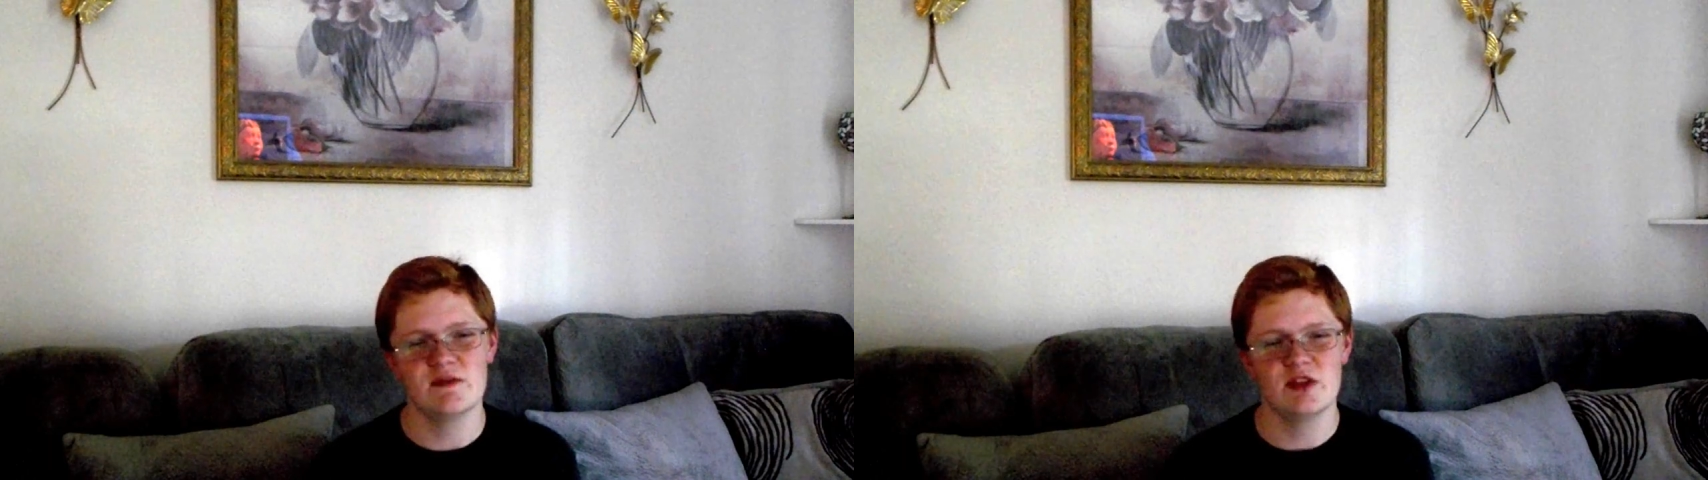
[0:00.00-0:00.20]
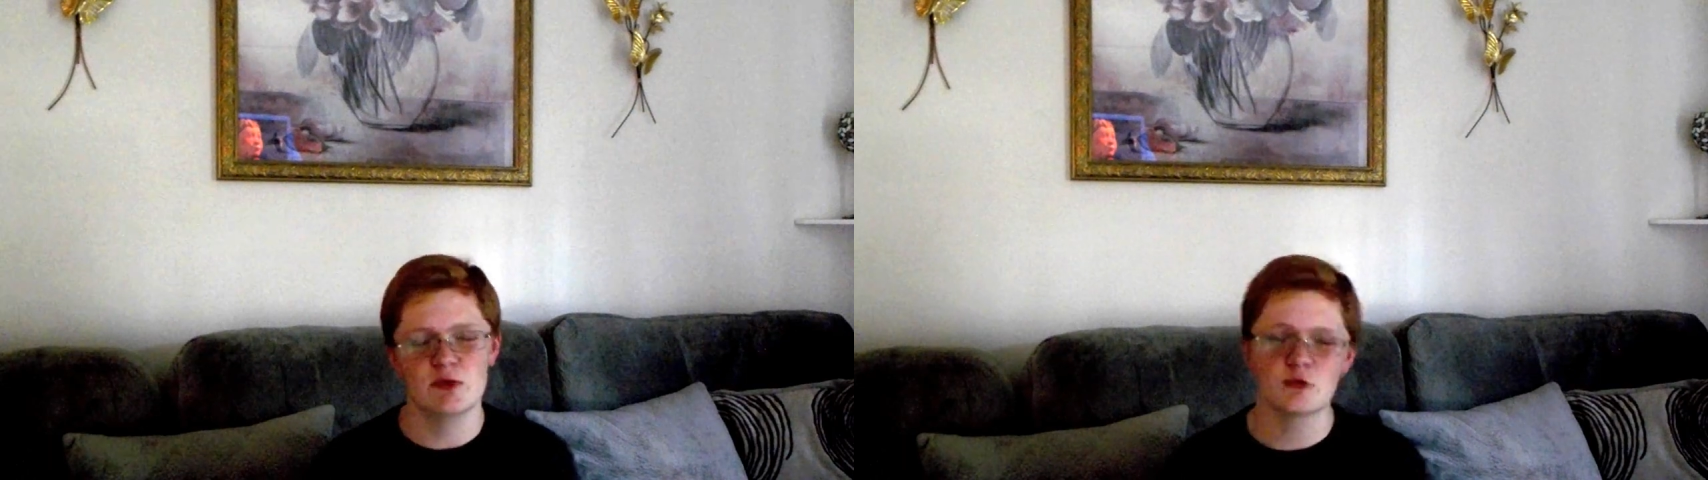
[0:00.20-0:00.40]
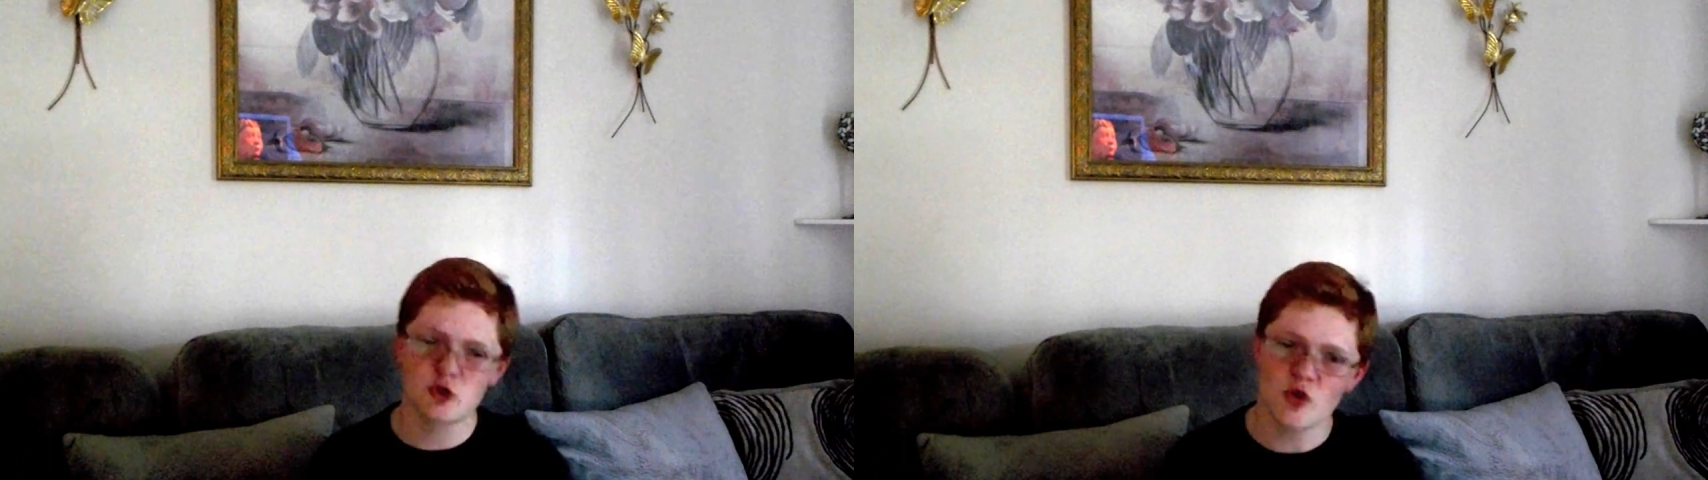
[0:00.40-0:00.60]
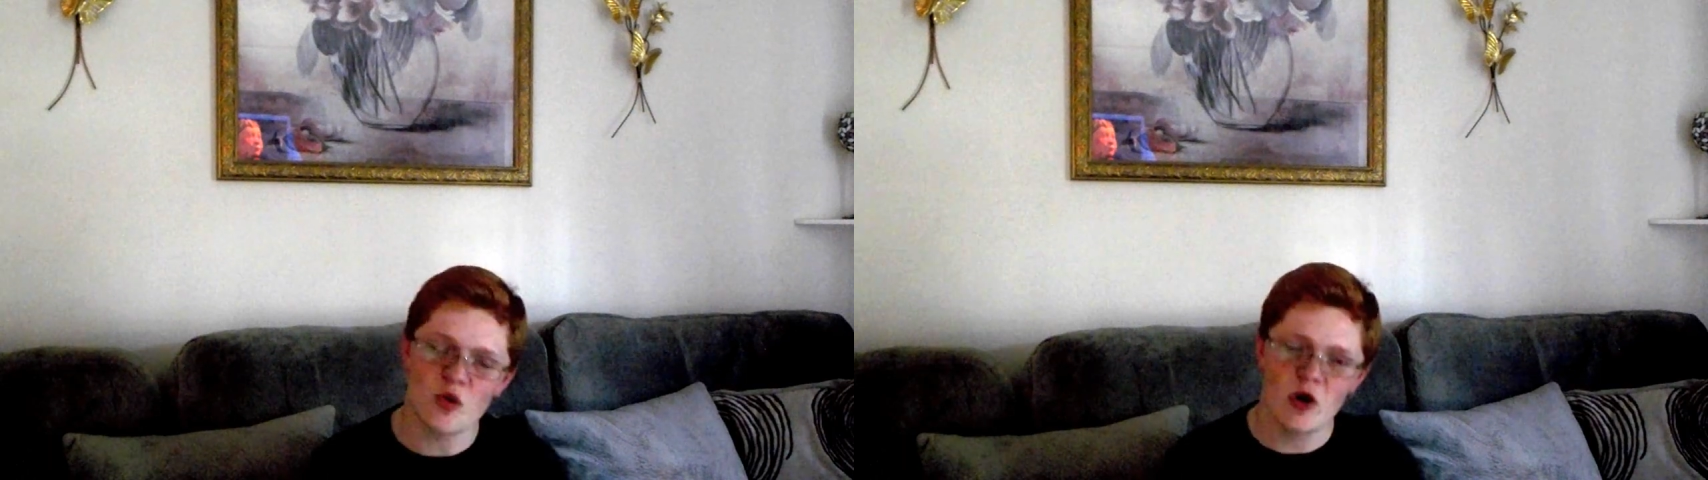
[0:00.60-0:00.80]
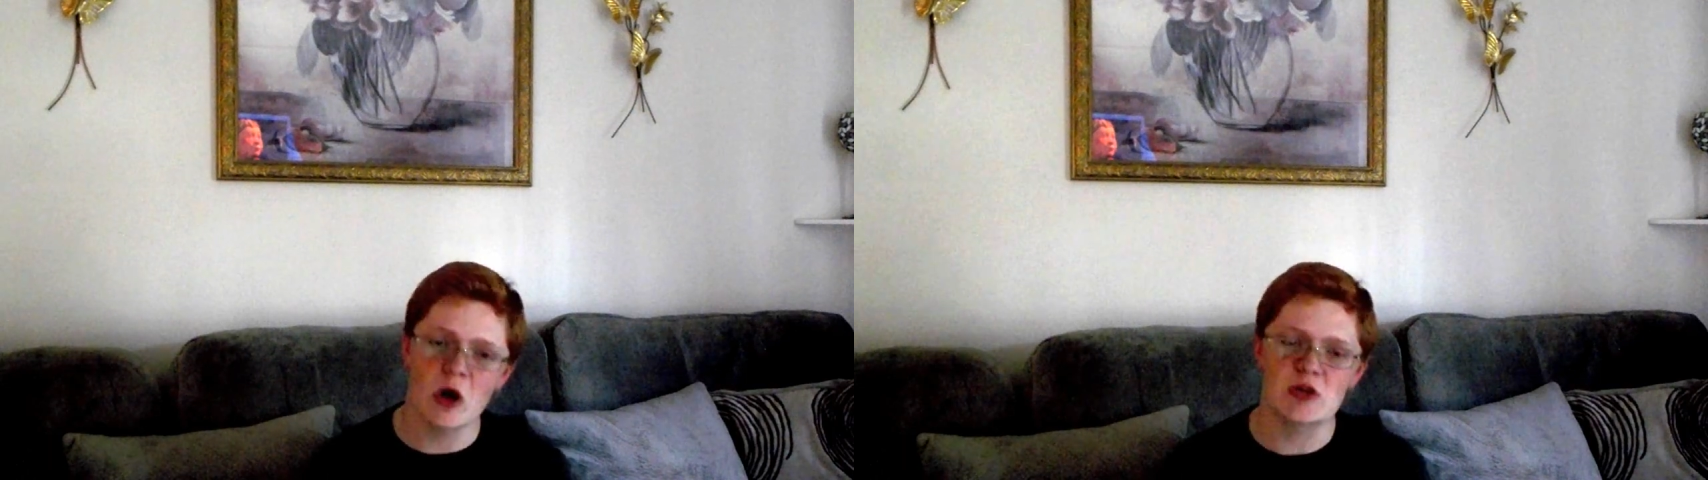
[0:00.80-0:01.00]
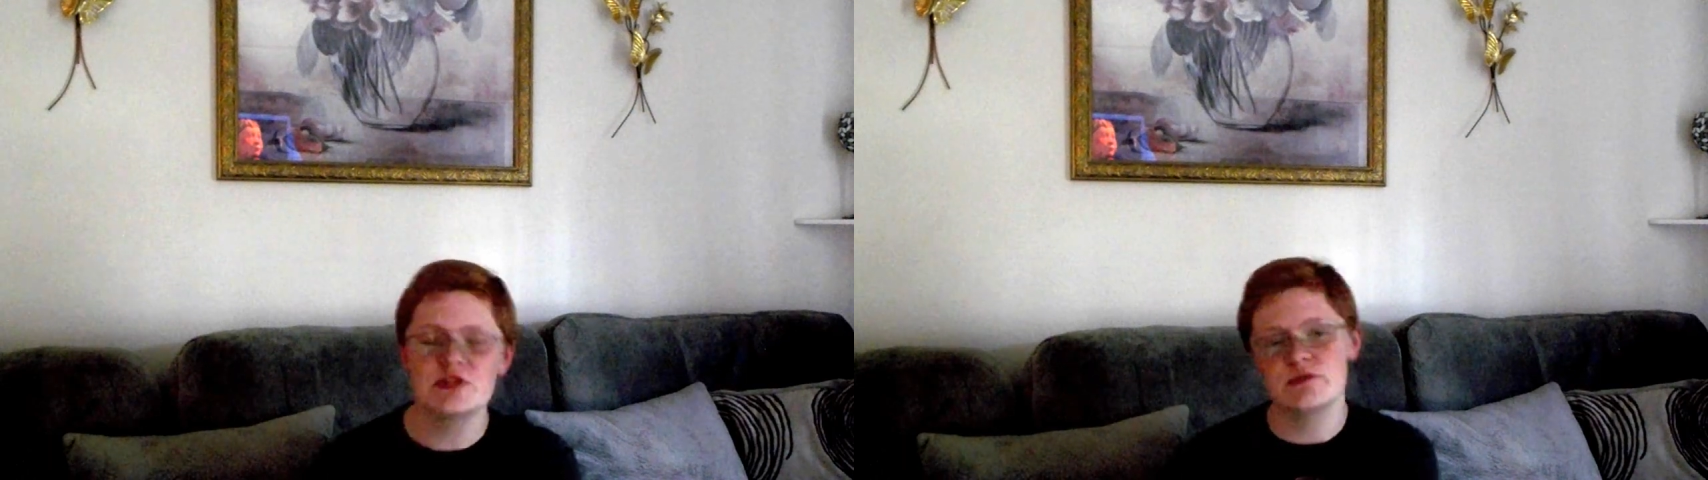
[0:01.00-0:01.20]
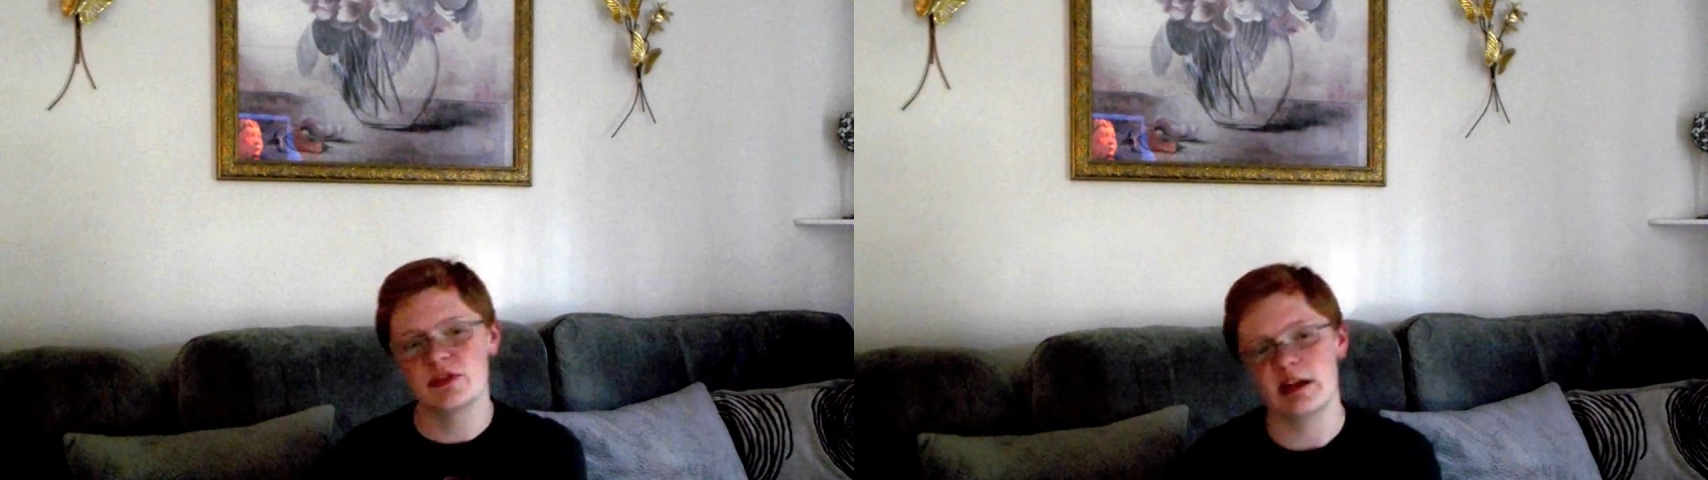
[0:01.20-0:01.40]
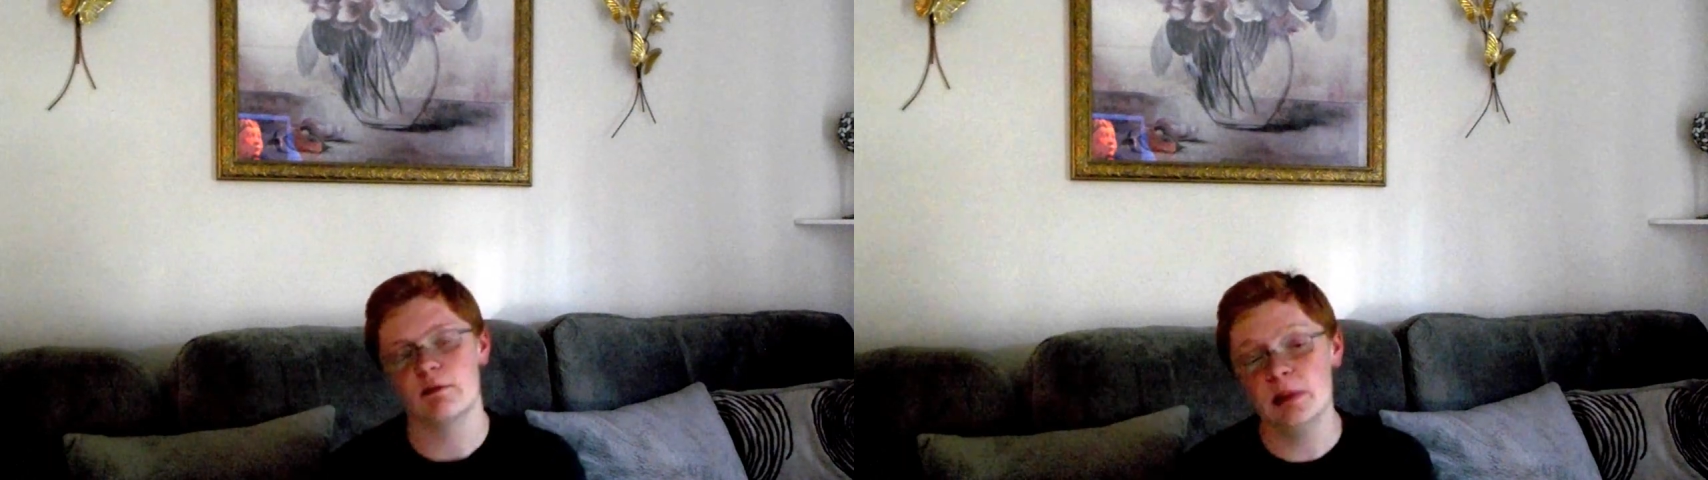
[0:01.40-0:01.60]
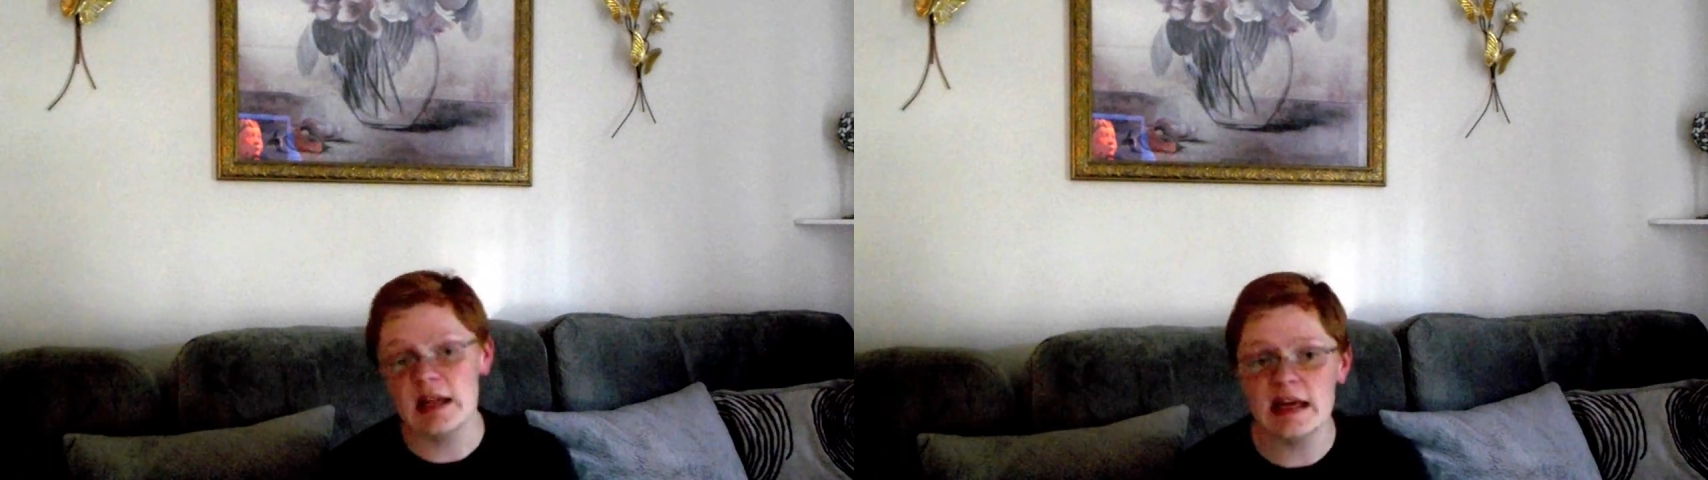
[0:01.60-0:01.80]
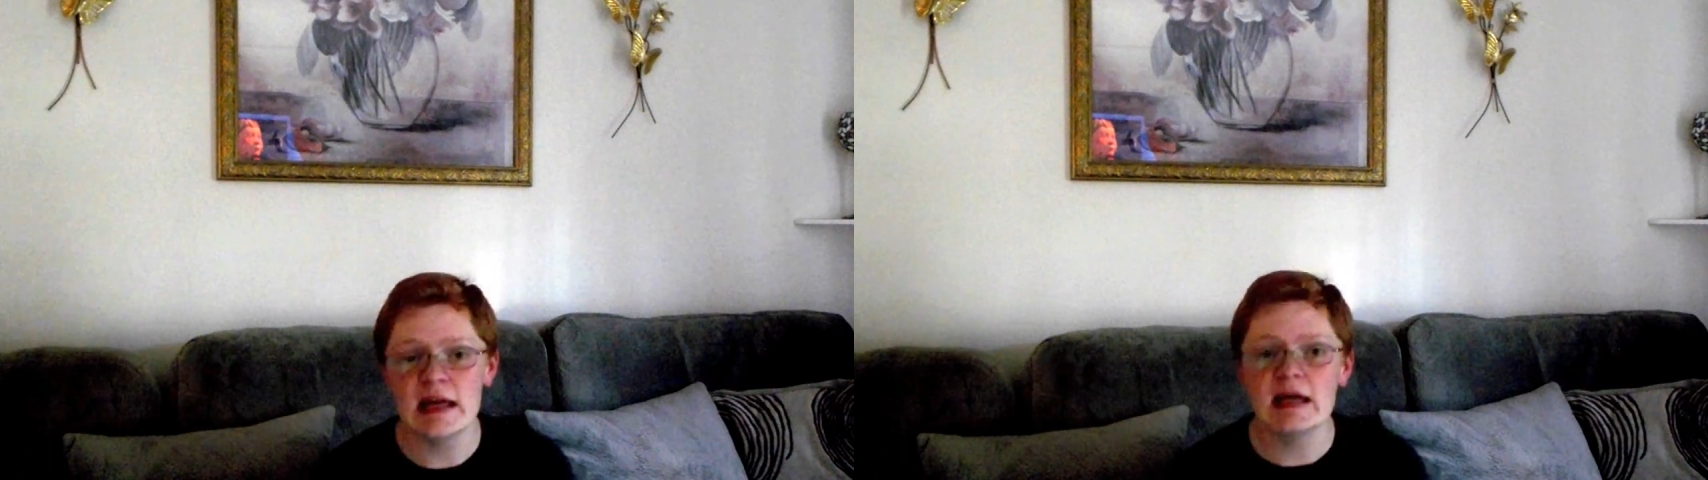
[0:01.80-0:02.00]
video short, didn't really have a
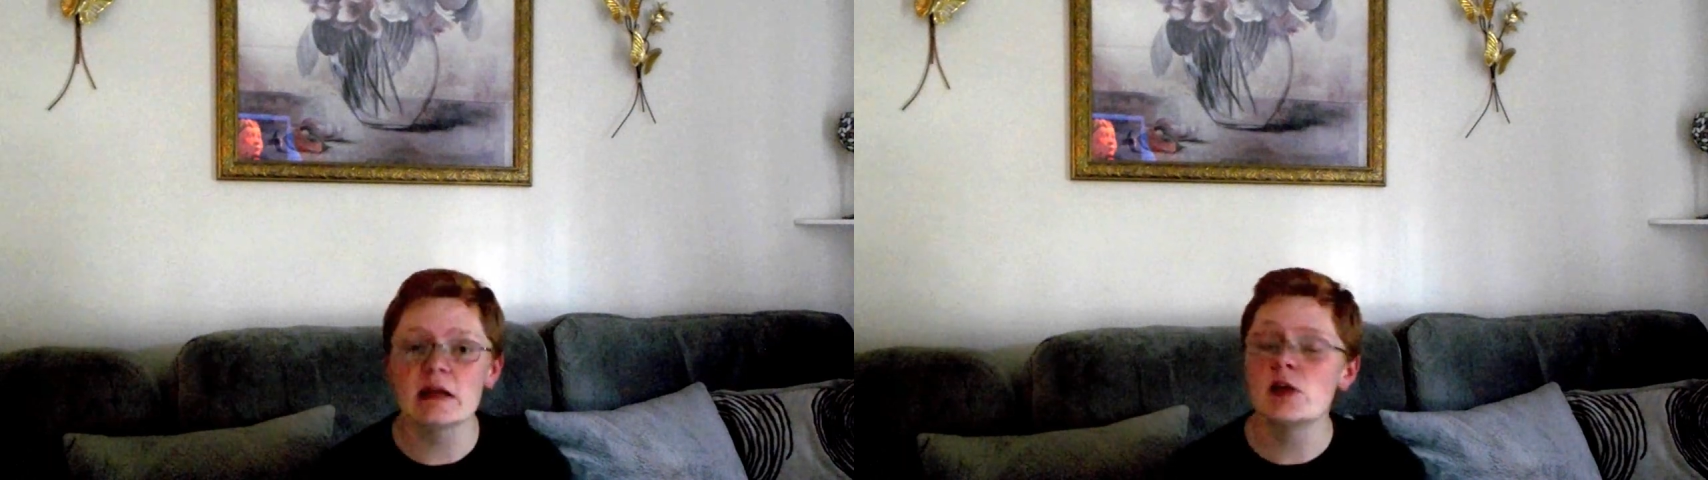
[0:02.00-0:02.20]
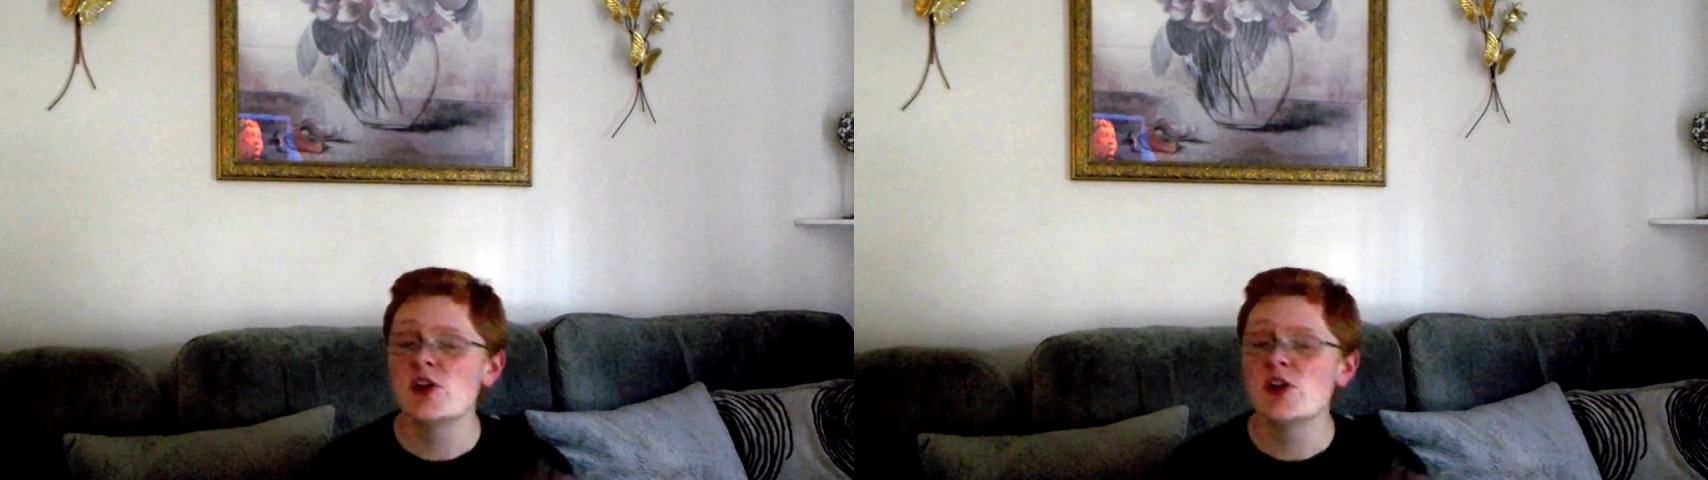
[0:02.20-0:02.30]
plan.